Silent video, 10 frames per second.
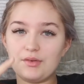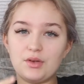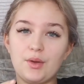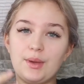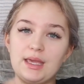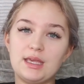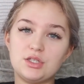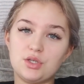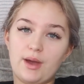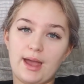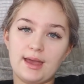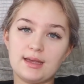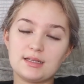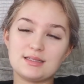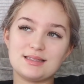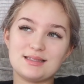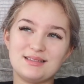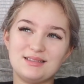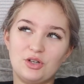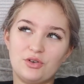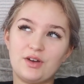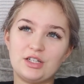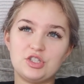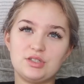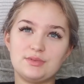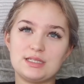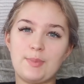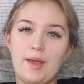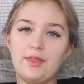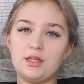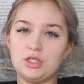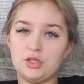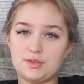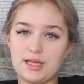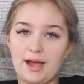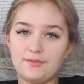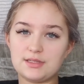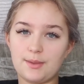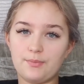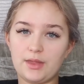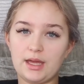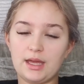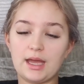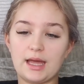Even though he is your ex, your friend should respect that you used to have something